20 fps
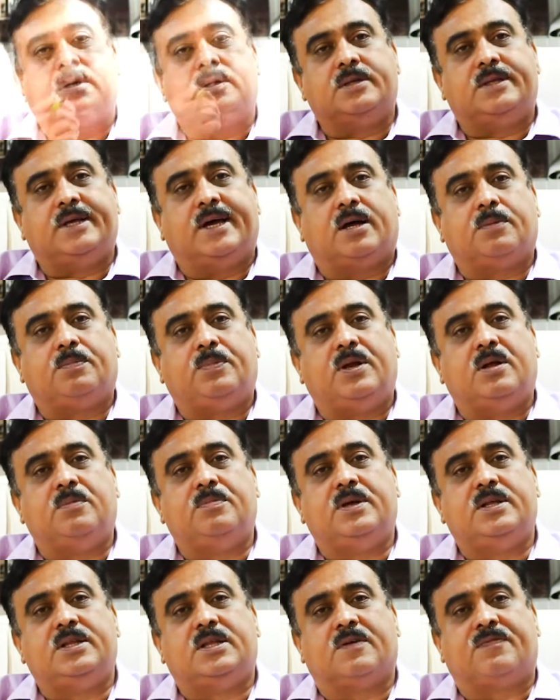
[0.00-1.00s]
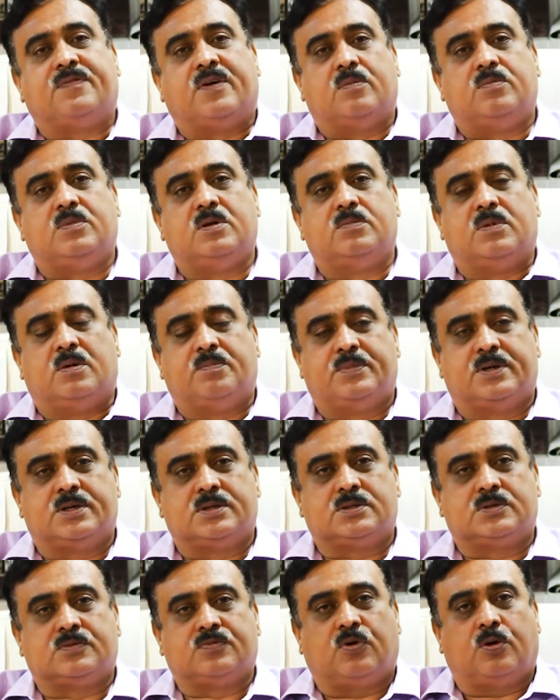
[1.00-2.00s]
They are blaming their family
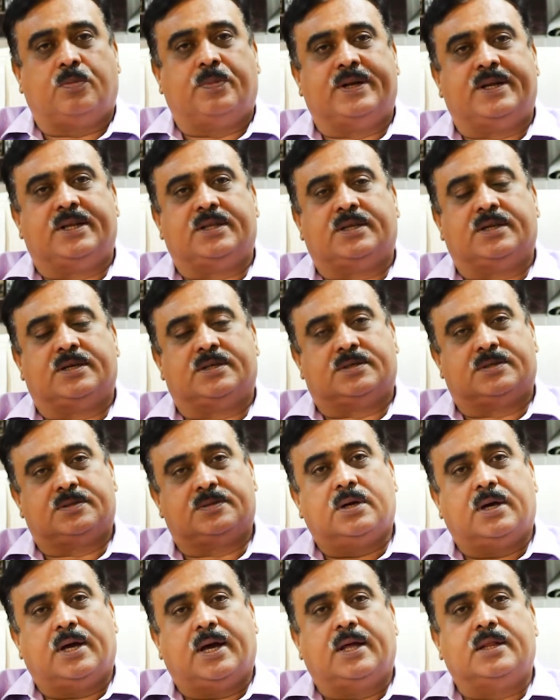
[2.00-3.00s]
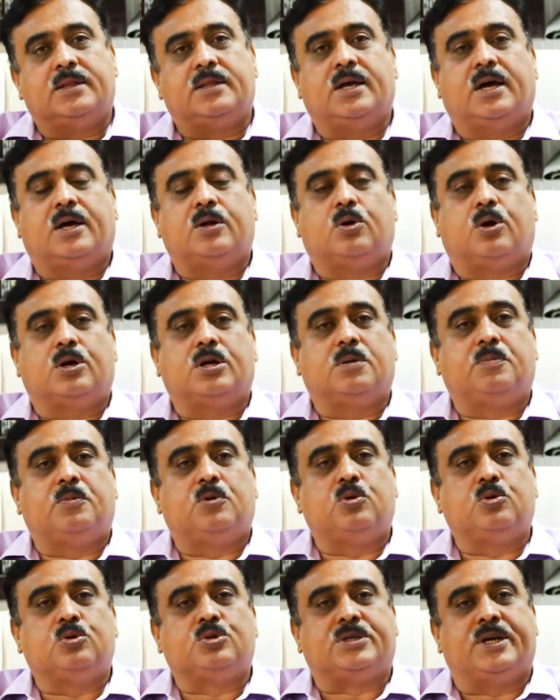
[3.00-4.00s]
members for many things and they are not able
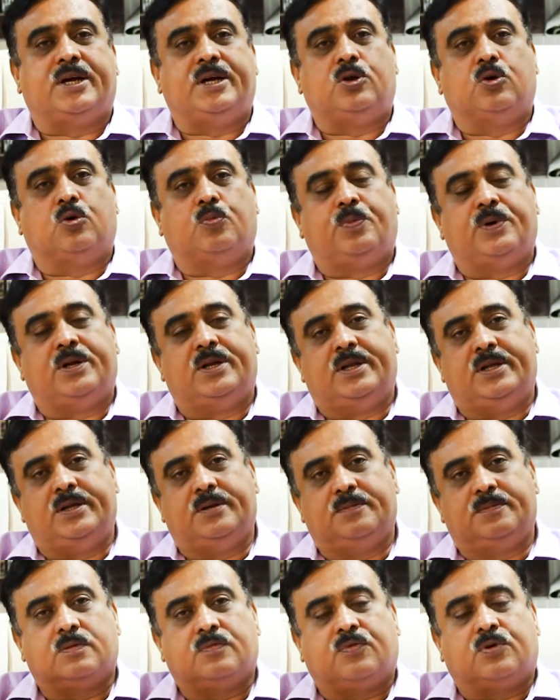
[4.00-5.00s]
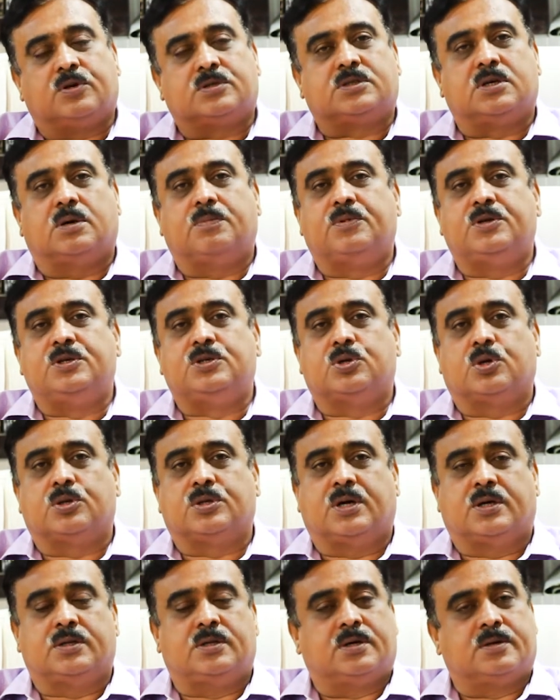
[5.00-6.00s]
to say it openly for some reason or
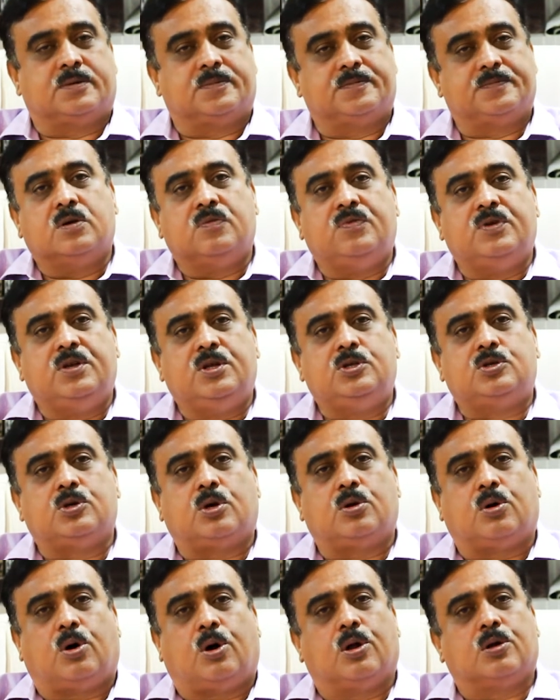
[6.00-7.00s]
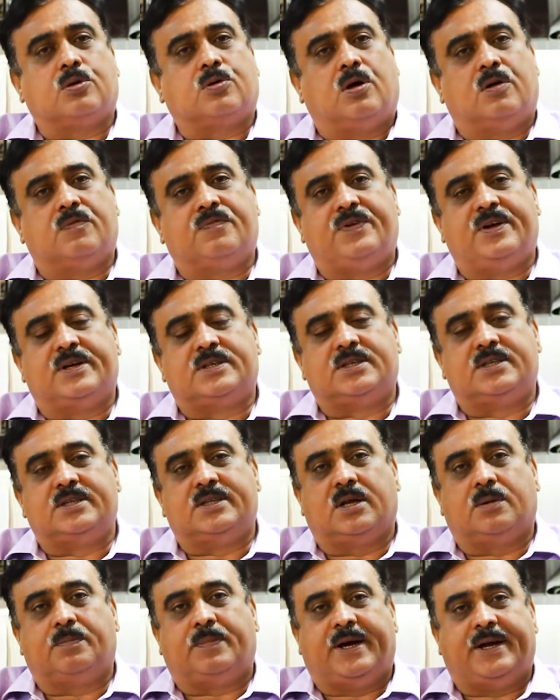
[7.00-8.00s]
the other. We resolve all conflicts in
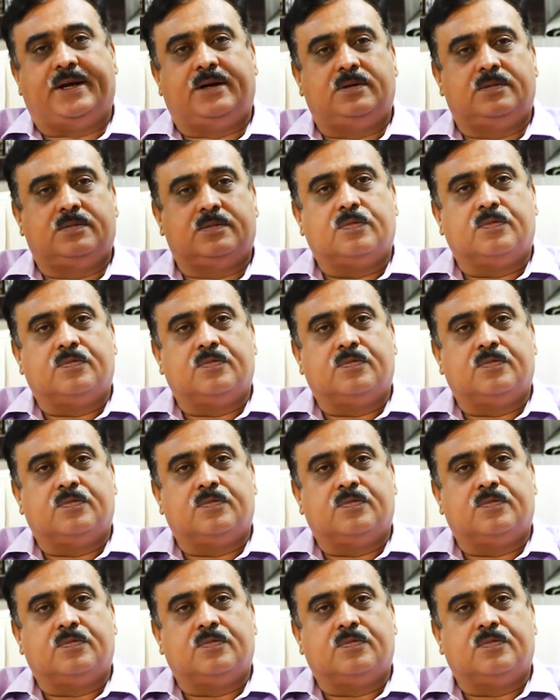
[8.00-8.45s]
their mind.